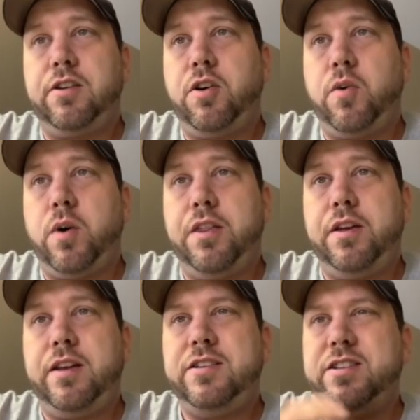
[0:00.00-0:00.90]
I don't know why
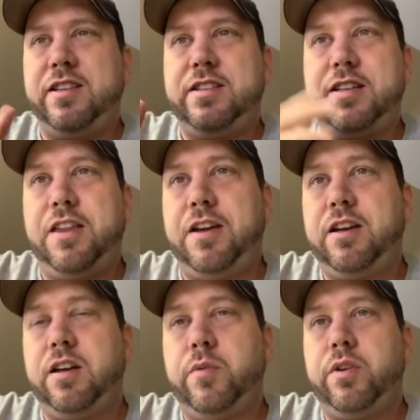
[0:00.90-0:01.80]
that. They should at least had
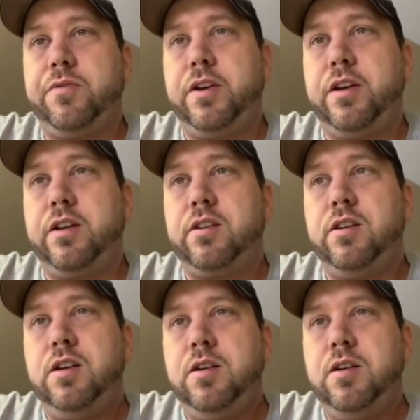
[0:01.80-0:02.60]
that come with a figure.